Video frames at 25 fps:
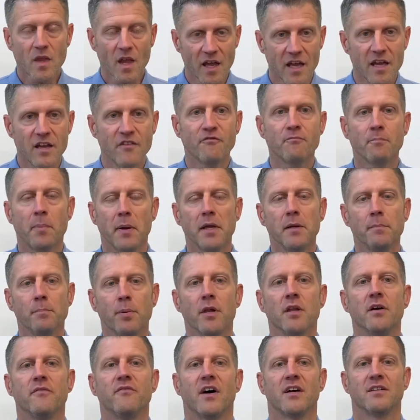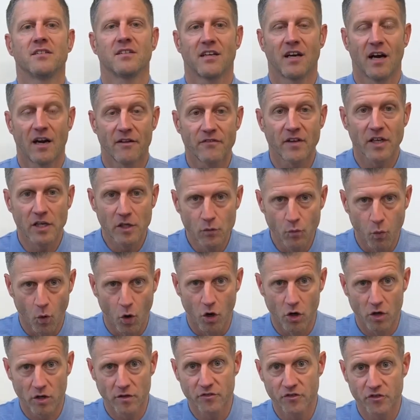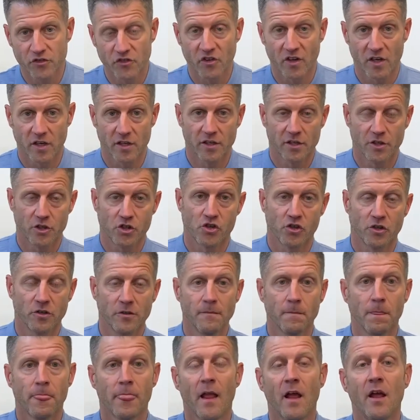if people have had cavity wall insulation,